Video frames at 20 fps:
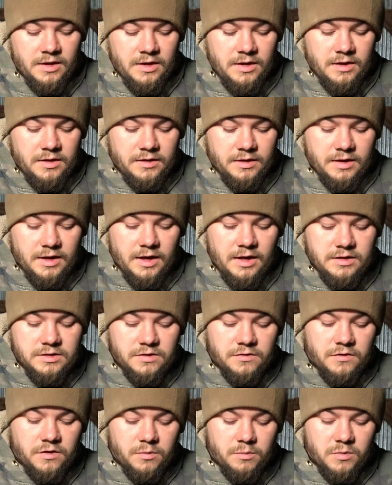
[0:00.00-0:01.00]
In the case of
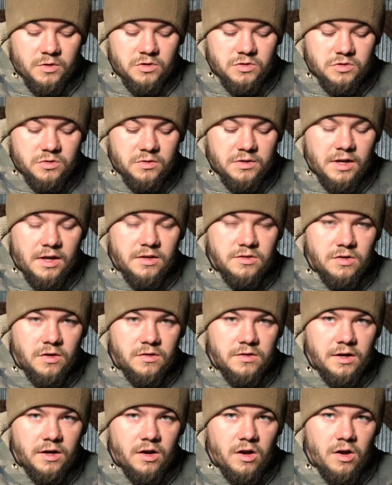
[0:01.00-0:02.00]
commercial case
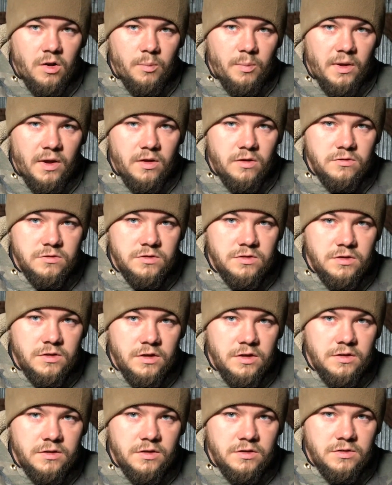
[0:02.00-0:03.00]
hardening compounds,
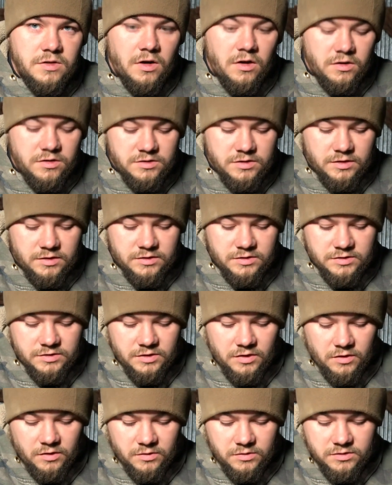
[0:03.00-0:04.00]
the toxic
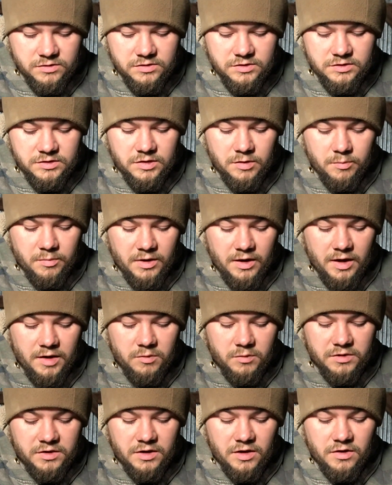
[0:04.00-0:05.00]
salts combine
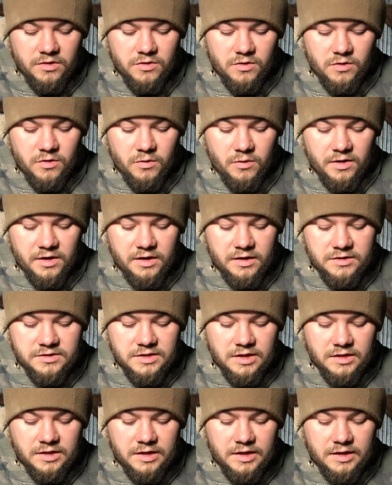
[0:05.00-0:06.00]
with the other ingredients
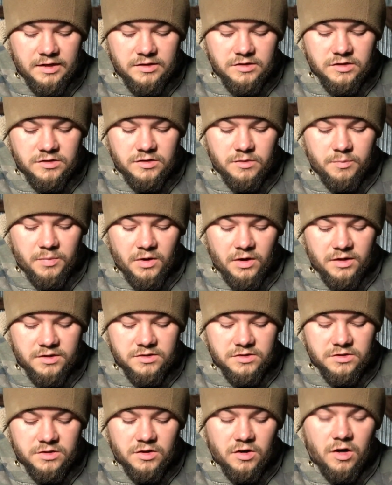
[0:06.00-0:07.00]
at heat to
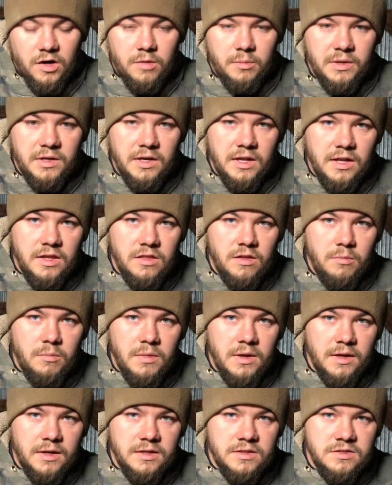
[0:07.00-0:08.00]
deposit the carbon in the
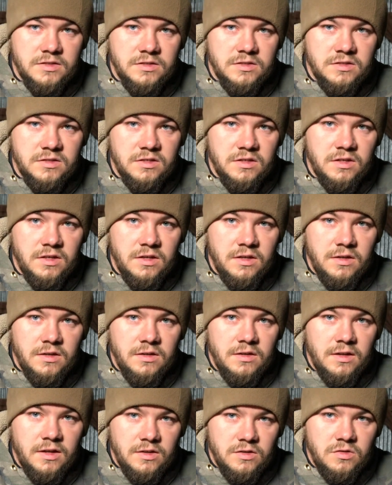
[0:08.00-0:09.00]
mix
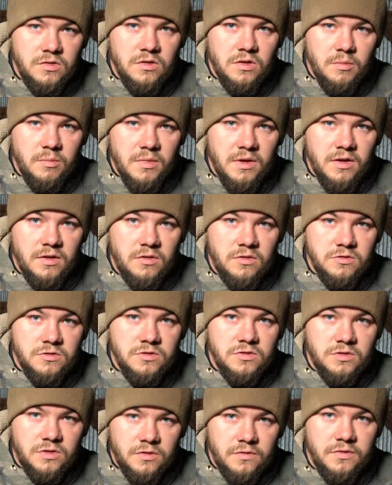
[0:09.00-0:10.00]
into the metal
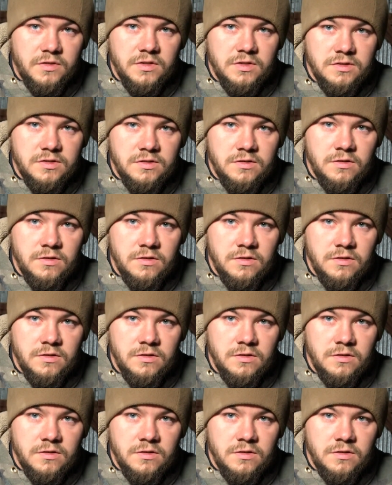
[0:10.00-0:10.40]
surface.